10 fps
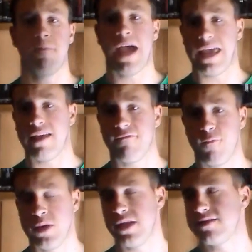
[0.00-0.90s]
for my
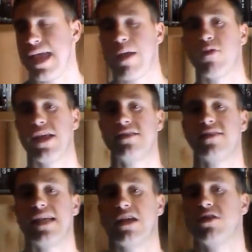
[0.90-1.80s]
when this game
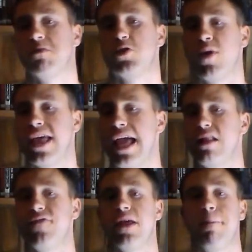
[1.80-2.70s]
releases October
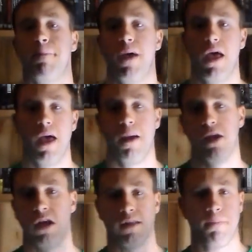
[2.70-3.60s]
28th for the
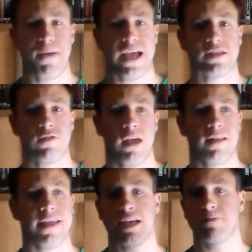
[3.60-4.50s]
you know the
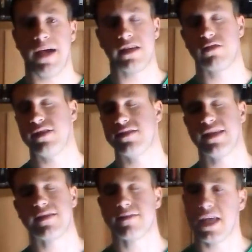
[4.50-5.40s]
PS3 and the Xbox
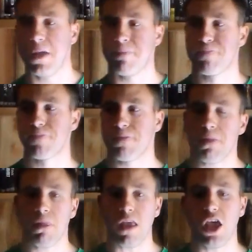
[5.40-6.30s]
360
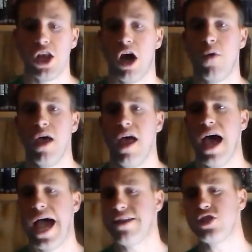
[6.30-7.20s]
you know,
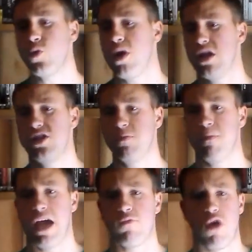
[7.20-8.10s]
I just don't want to
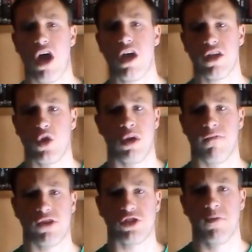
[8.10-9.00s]
do my Raw
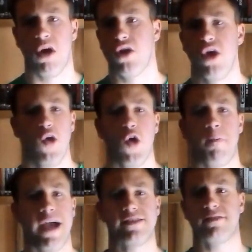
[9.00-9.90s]
Universe mode
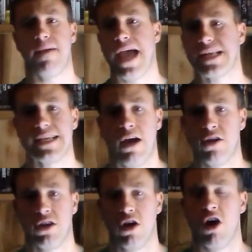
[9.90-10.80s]
or my
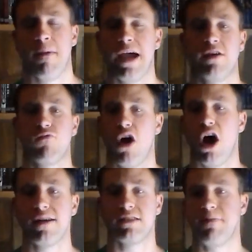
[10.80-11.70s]
SmackDown or my
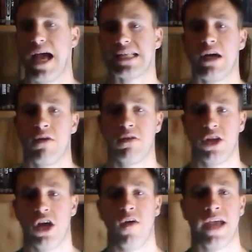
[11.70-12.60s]
Raw and
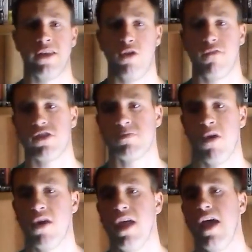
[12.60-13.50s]
SmackDown, you know, in
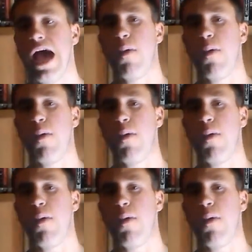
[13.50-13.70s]
Universe mode.